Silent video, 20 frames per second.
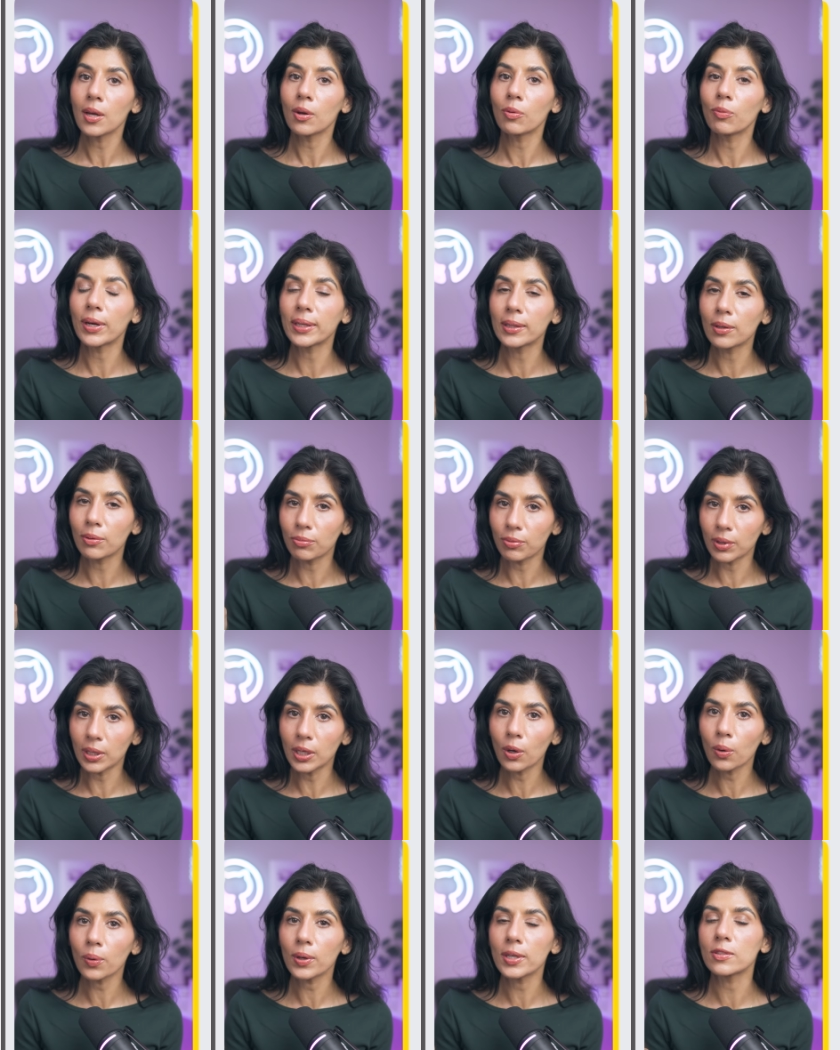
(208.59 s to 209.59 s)
where the
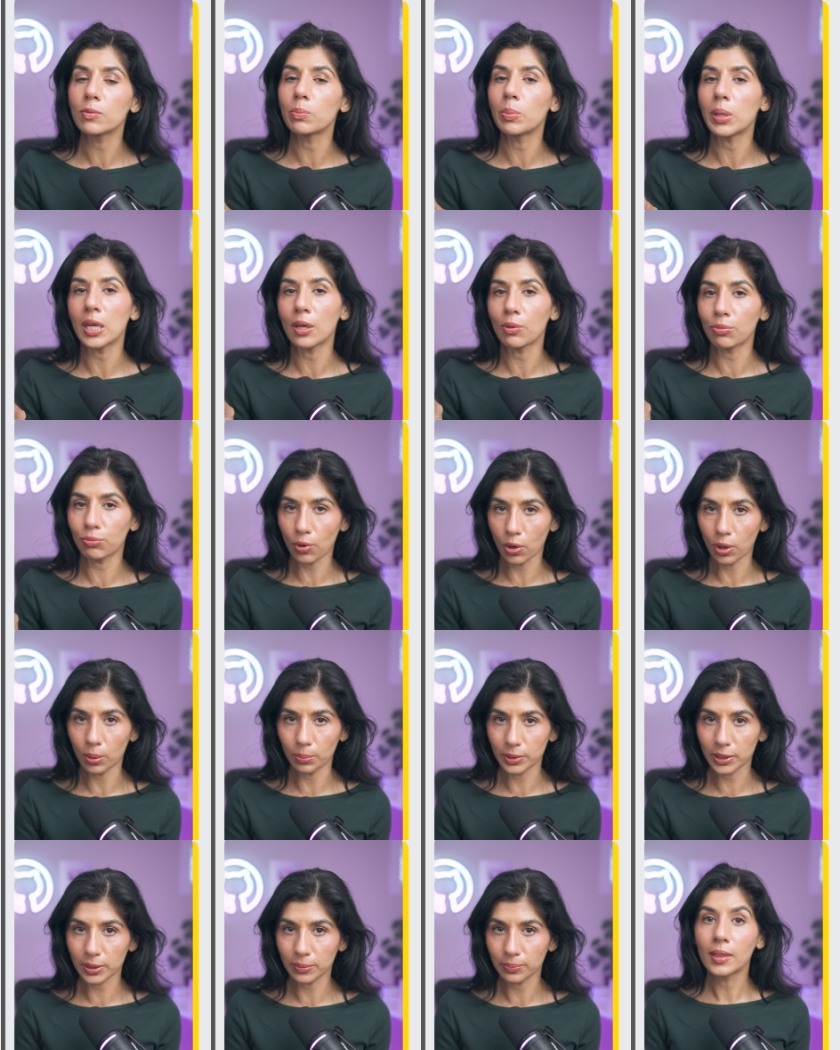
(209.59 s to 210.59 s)
video is being
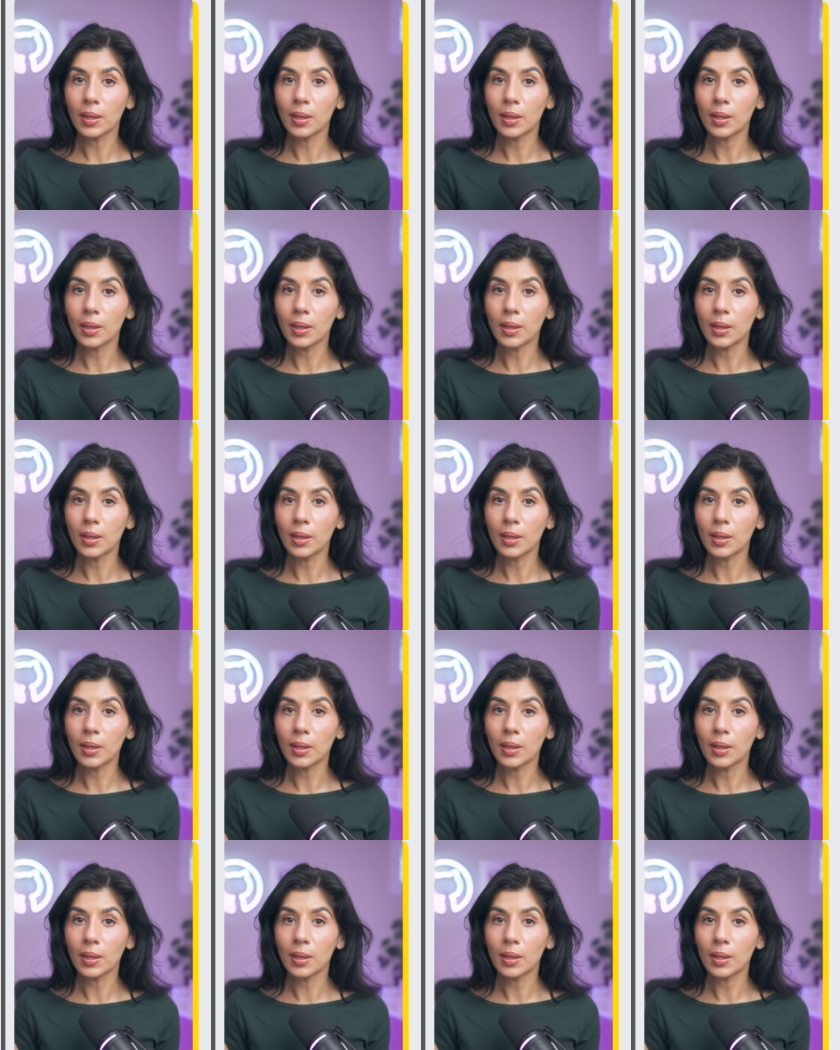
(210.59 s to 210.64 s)
formed.